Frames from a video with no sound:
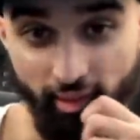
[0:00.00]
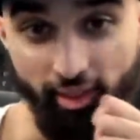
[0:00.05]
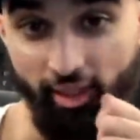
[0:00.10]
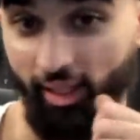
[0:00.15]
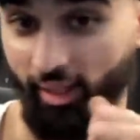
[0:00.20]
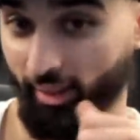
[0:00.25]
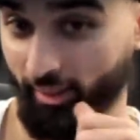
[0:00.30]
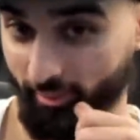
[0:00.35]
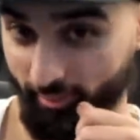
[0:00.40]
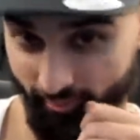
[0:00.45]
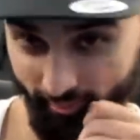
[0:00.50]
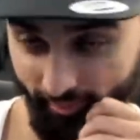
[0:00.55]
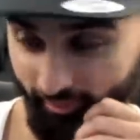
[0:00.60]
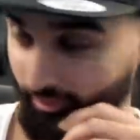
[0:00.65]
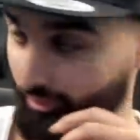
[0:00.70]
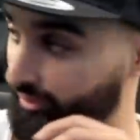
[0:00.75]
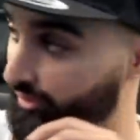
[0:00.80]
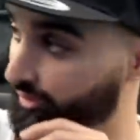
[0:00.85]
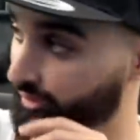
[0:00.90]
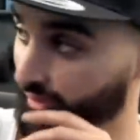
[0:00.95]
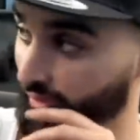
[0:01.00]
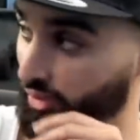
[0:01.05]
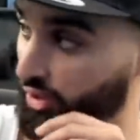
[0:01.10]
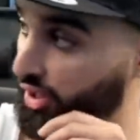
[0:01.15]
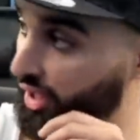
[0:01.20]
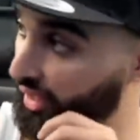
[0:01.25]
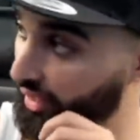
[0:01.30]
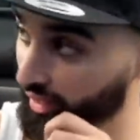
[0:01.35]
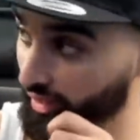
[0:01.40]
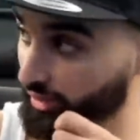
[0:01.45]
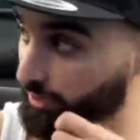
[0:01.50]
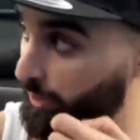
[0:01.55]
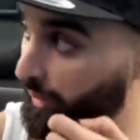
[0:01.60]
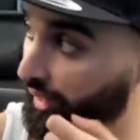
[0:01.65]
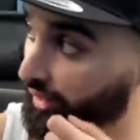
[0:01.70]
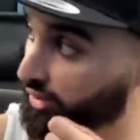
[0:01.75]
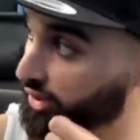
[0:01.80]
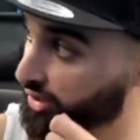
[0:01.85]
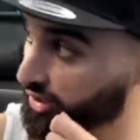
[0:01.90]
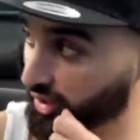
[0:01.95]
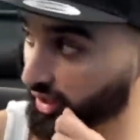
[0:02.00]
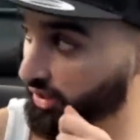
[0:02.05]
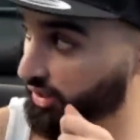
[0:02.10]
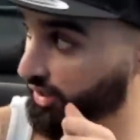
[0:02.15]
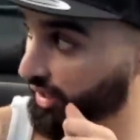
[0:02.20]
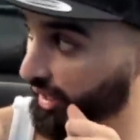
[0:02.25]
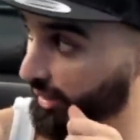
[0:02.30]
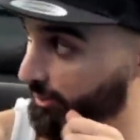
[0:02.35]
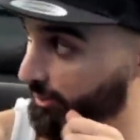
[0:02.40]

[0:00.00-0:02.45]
Yeah. Shit in his pants. Just Baraga,